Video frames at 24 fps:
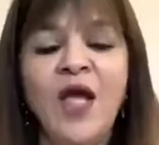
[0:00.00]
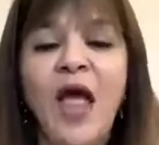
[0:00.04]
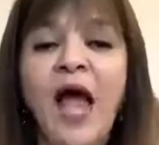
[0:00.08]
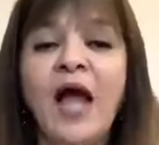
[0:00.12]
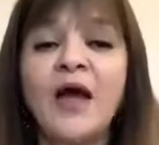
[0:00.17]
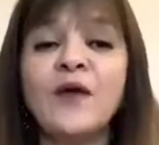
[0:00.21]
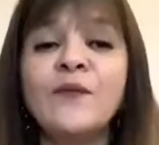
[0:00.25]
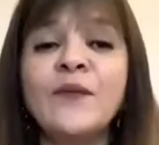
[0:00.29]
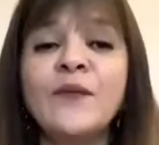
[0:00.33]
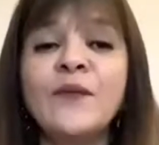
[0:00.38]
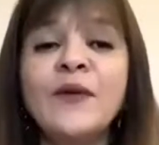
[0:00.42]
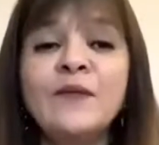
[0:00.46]

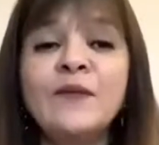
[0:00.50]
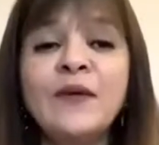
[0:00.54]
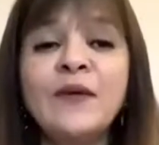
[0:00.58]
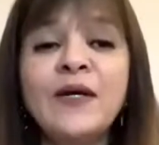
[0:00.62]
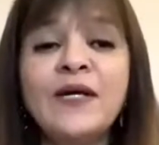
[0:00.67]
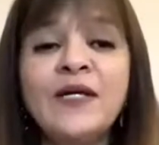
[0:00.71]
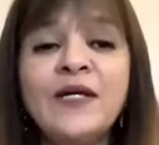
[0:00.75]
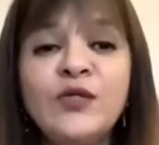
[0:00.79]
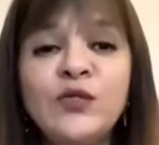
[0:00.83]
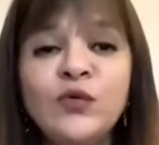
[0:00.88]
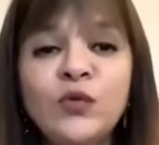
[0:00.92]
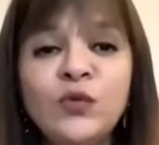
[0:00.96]
And we
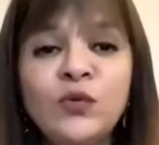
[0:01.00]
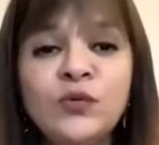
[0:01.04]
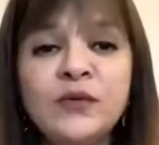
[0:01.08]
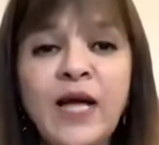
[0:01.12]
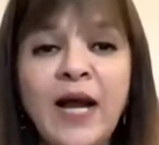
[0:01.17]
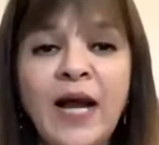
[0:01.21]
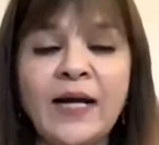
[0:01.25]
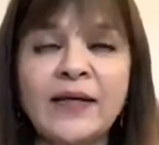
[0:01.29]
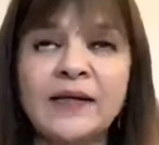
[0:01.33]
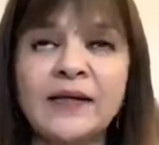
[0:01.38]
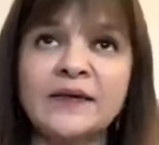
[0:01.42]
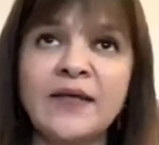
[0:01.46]
will do
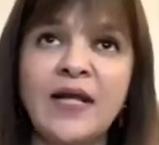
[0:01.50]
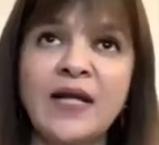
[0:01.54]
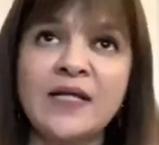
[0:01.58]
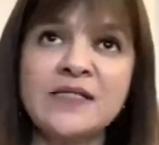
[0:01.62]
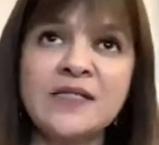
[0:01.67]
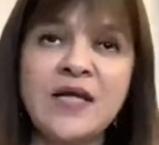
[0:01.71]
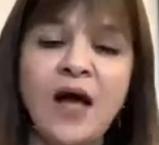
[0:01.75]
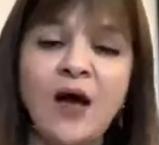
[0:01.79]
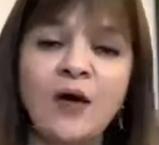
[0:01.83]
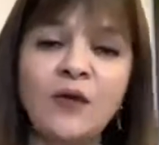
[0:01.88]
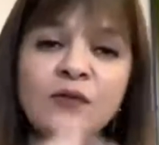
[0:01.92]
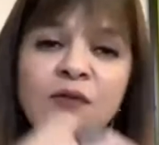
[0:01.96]
that. That's
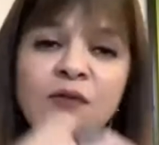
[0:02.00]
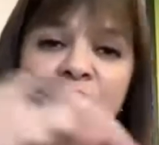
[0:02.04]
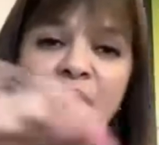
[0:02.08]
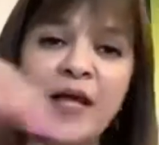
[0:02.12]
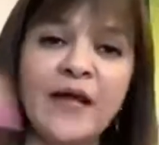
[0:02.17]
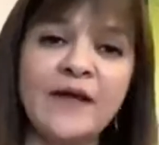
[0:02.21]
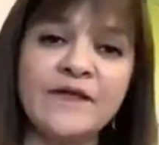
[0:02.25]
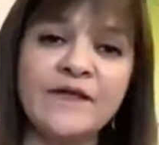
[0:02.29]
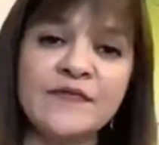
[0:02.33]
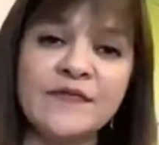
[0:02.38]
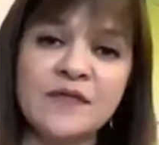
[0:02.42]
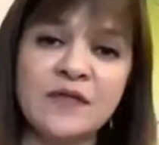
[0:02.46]
how the
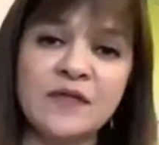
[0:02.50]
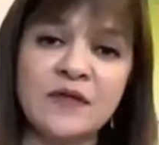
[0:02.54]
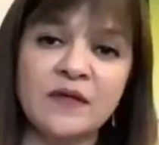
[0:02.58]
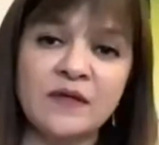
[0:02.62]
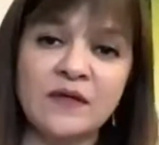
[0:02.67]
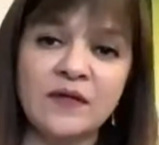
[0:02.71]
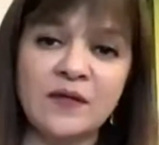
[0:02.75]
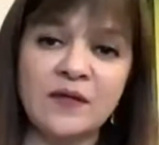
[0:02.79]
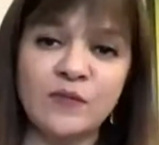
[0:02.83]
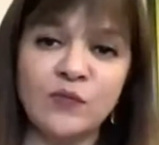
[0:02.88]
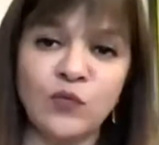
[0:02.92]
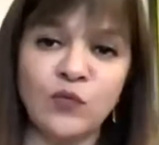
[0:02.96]
life
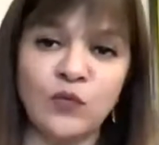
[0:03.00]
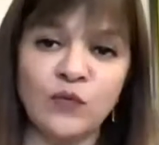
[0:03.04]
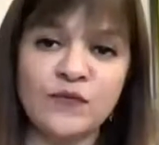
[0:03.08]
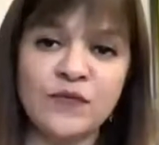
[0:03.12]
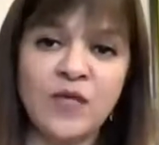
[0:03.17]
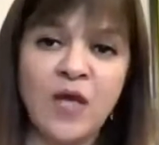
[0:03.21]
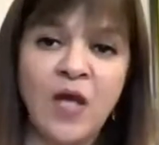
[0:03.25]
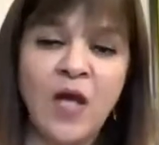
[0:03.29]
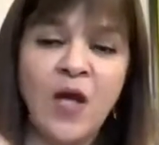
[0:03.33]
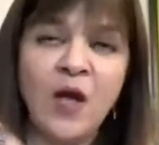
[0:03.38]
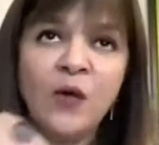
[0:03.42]
circle moves.